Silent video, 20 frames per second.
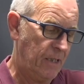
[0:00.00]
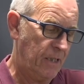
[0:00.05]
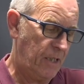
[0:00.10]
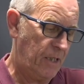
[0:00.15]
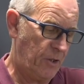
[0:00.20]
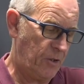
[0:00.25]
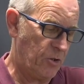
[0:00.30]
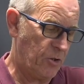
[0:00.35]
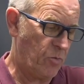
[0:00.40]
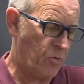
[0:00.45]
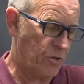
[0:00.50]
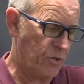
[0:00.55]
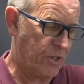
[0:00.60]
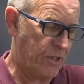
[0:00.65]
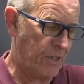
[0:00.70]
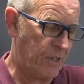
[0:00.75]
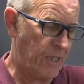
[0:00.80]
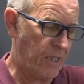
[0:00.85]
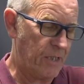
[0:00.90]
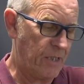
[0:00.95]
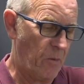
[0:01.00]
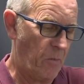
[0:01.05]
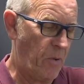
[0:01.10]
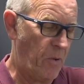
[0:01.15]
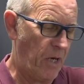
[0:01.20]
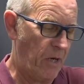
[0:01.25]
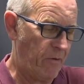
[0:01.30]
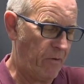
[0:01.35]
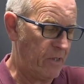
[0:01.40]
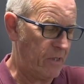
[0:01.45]
It just wants to
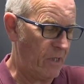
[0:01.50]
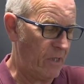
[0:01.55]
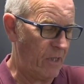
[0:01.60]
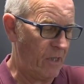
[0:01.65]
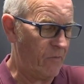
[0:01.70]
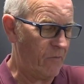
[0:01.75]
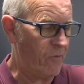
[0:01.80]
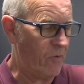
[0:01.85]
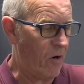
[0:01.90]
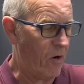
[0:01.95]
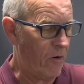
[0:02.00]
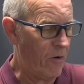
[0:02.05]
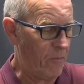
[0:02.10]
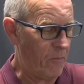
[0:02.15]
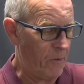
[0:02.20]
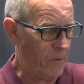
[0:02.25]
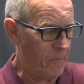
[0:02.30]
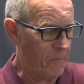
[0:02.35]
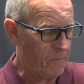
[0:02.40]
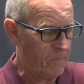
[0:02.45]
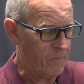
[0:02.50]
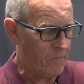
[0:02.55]
disappear into the environment.